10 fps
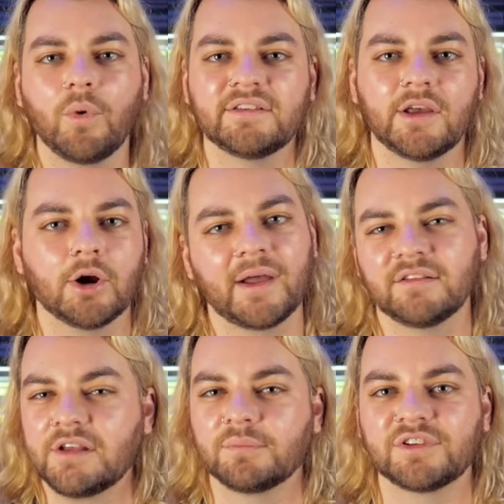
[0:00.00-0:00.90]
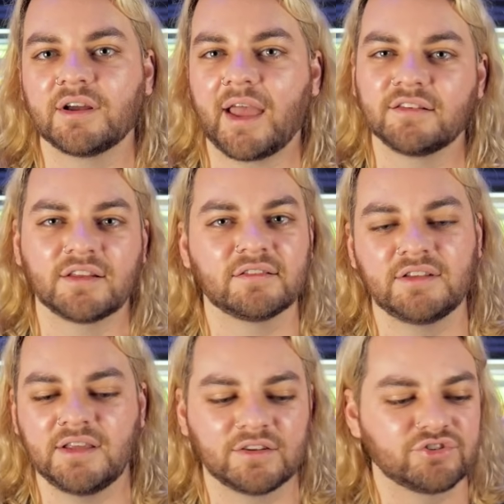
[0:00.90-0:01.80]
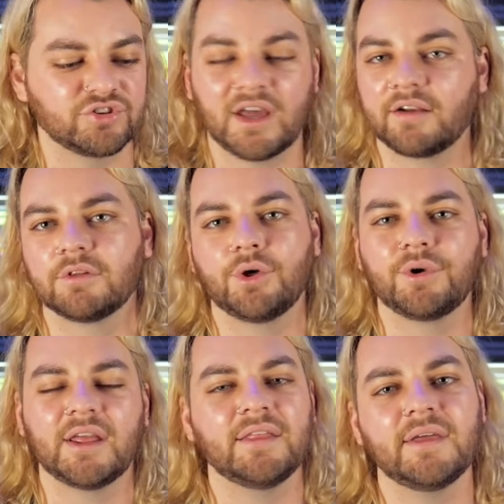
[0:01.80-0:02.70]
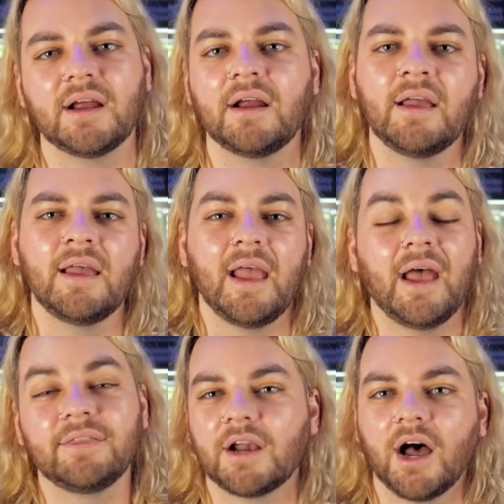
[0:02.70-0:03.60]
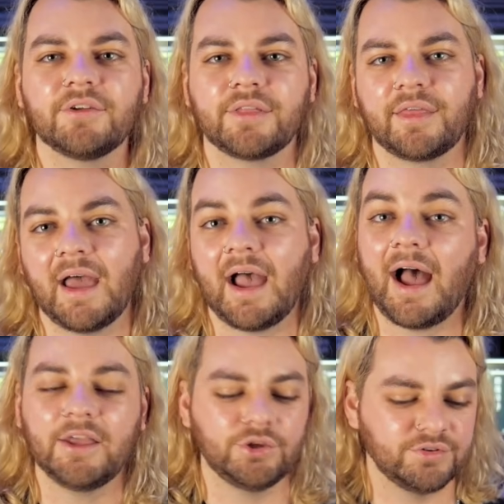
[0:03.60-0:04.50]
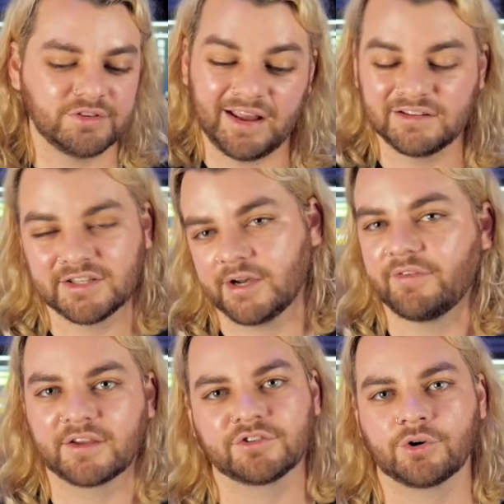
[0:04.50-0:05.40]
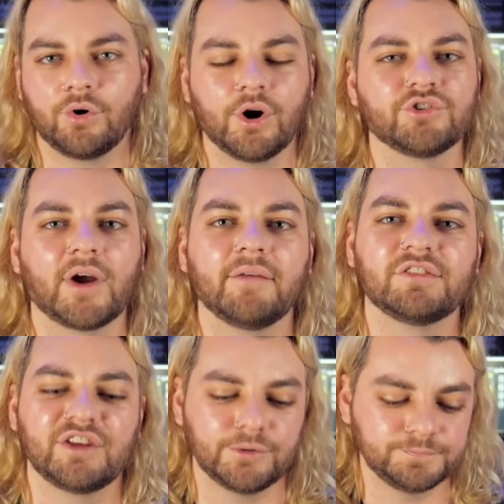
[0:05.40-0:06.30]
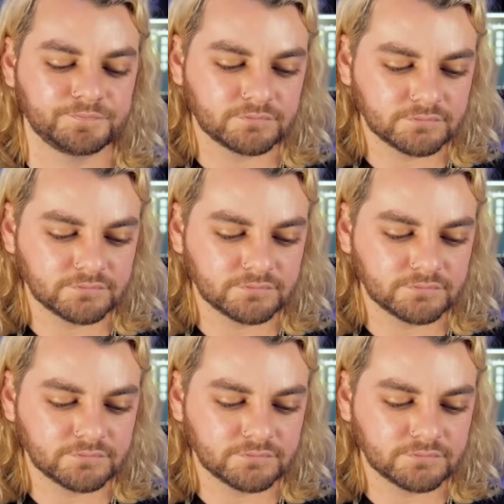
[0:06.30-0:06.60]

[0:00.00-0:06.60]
one terabyte Samsung SSD that's just kind of loaded in there. And then other than that, I use a ton of external hard drives. So